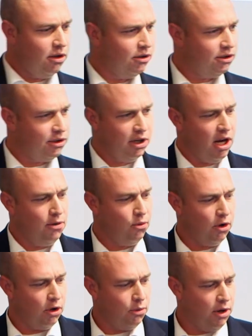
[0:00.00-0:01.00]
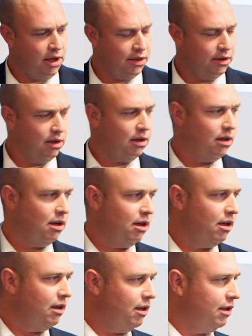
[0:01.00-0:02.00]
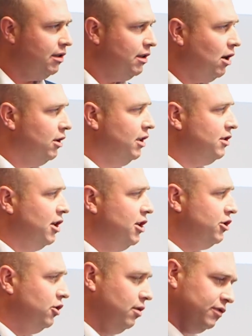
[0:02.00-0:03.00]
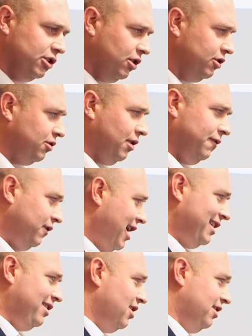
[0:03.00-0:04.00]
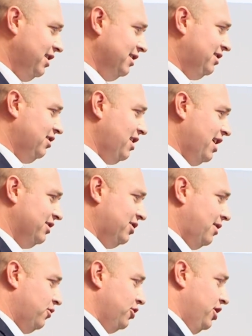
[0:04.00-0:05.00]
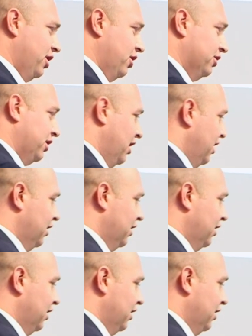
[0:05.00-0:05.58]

others that I work with on this issue have started to reflect on this the last several years.